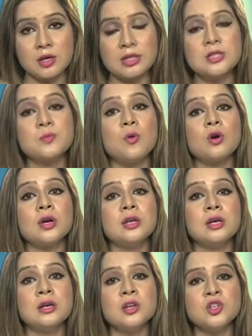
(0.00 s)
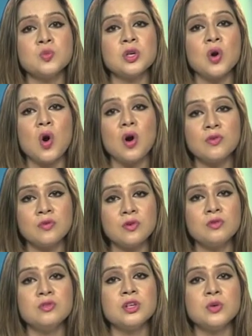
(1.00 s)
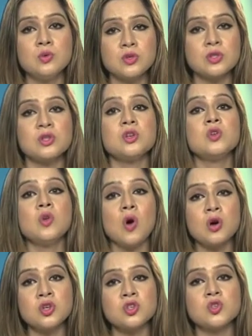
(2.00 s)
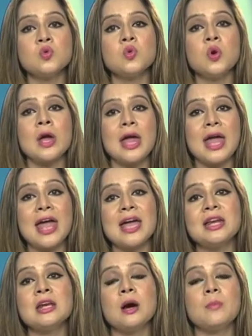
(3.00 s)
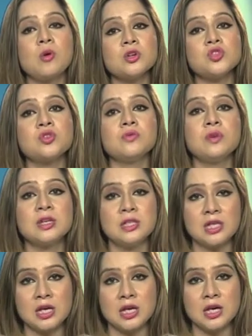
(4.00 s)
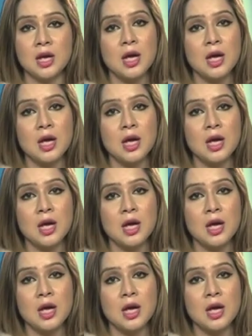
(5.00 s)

In spoken English, we often reduce not to n apostrophe t.